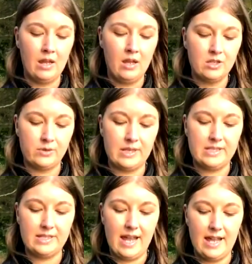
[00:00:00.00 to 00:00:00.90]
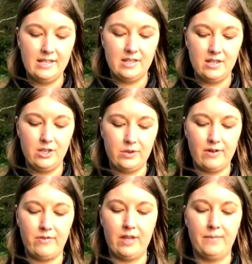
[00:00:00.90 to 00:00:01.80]
So instead, you
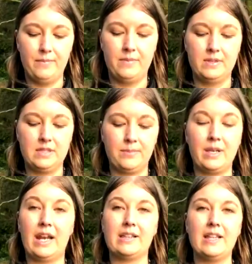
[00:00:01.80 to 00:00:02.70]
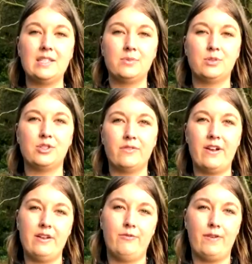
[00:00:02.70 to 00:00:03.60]
give them something like this, which is a
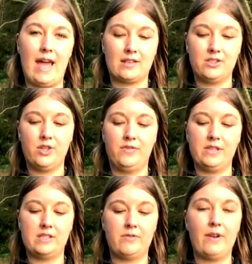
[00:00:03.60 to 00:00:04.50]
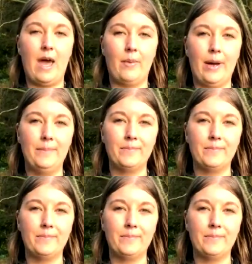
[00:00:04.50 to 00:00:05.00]
very flat surfaced flower